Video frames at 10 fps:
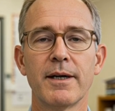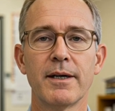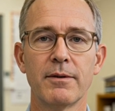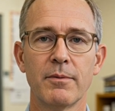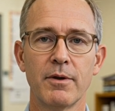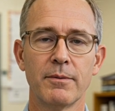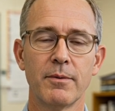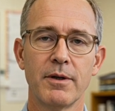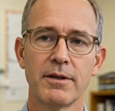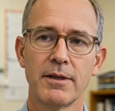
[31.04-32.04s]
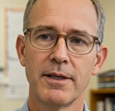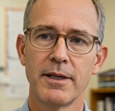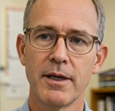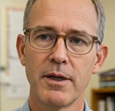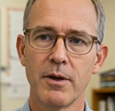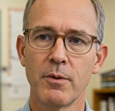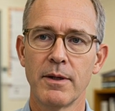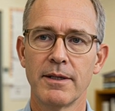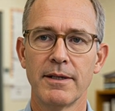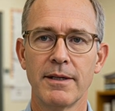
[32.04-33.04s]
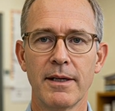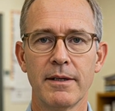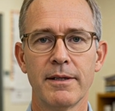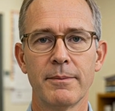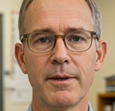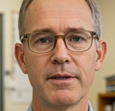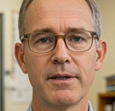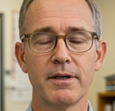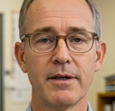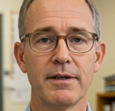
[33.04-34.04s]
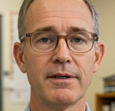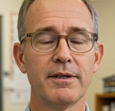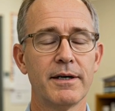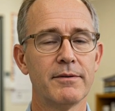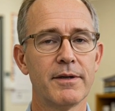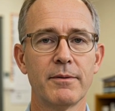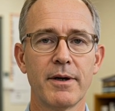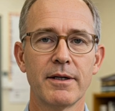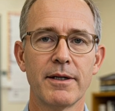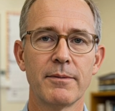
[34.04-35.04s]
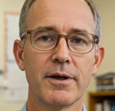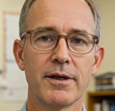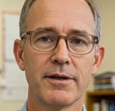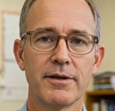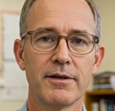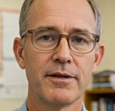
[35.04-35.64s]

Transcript: And more importantly, what does it tell us about the current state of commodity markets?